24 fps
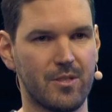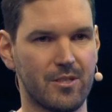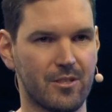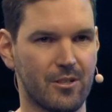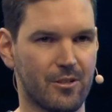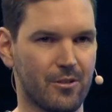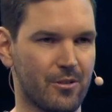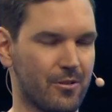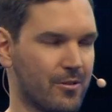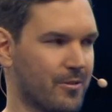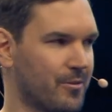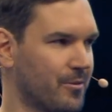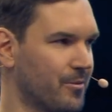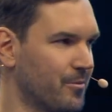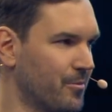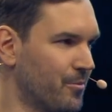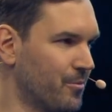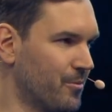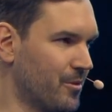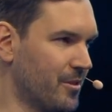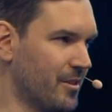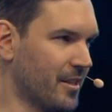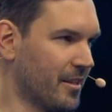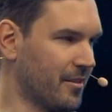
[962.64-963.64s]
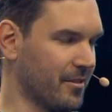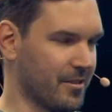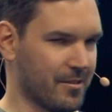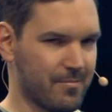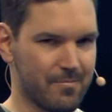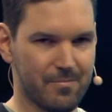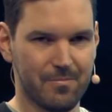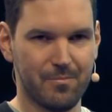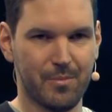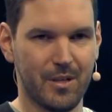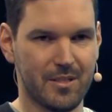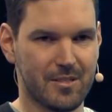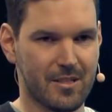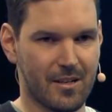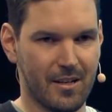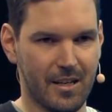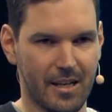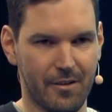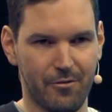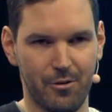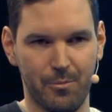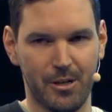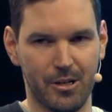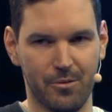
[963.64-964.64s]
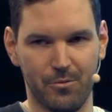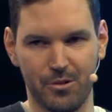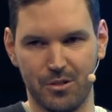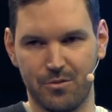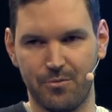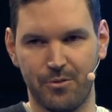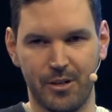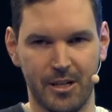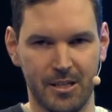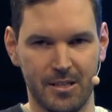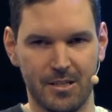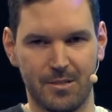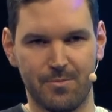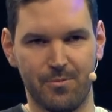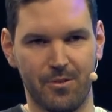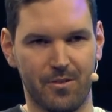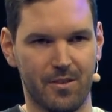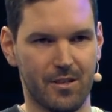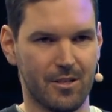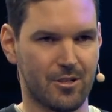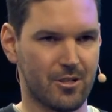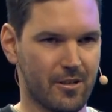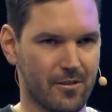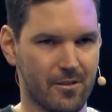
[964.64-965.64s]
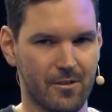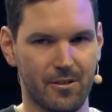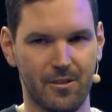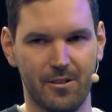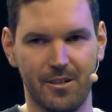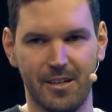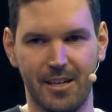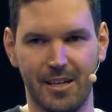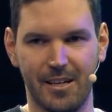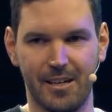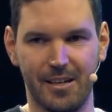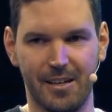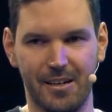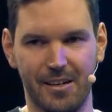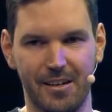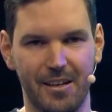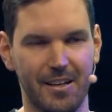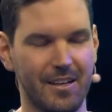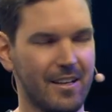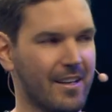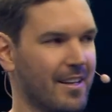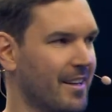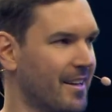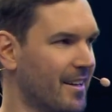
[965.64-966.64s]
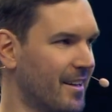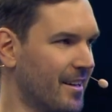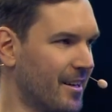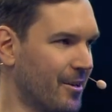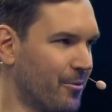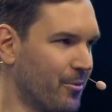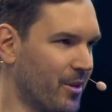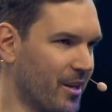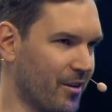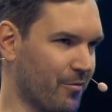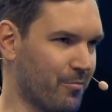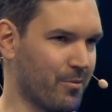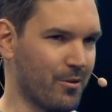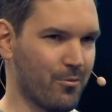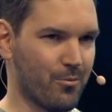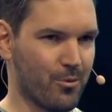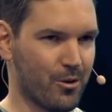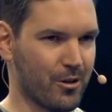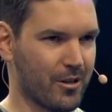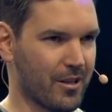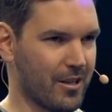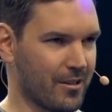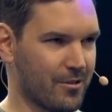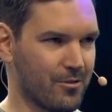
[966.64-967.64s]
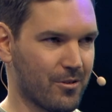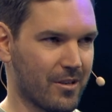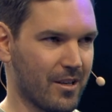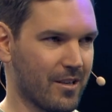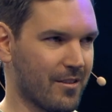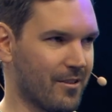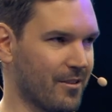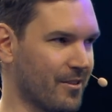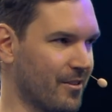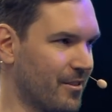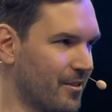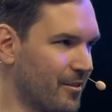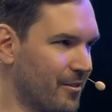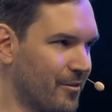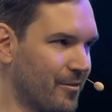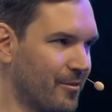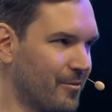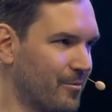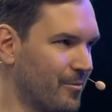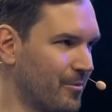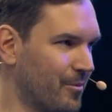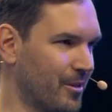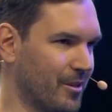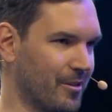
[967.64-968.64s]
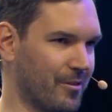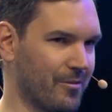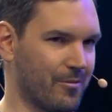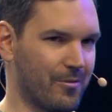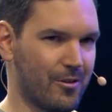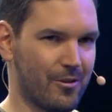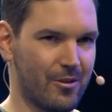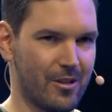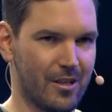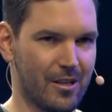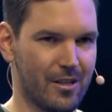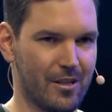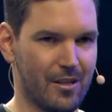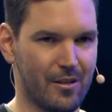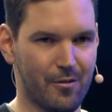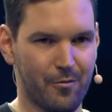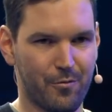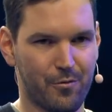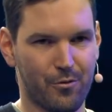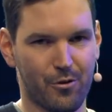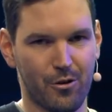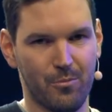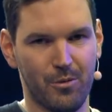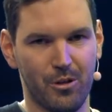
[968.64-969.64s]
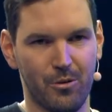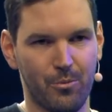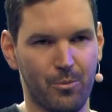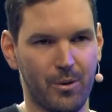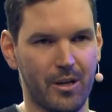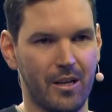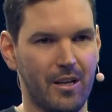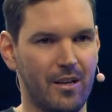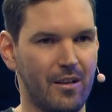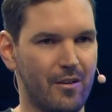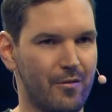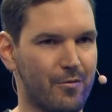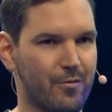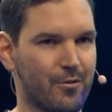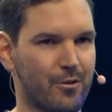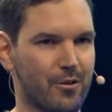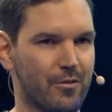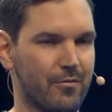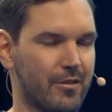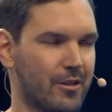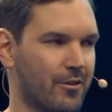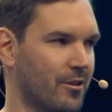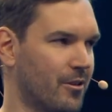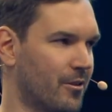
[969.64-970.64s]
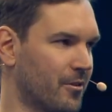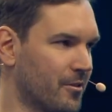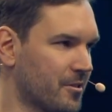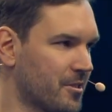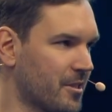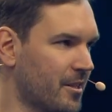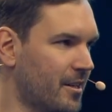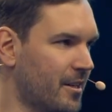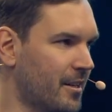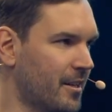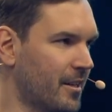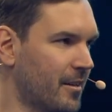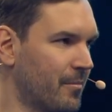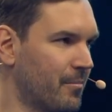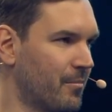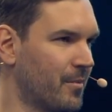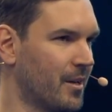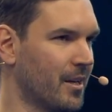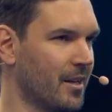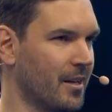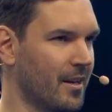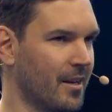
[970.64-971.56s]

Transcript: So uh, like basically everybody was friends with each other, and uh, we have been working together in a very informal way for a very long time.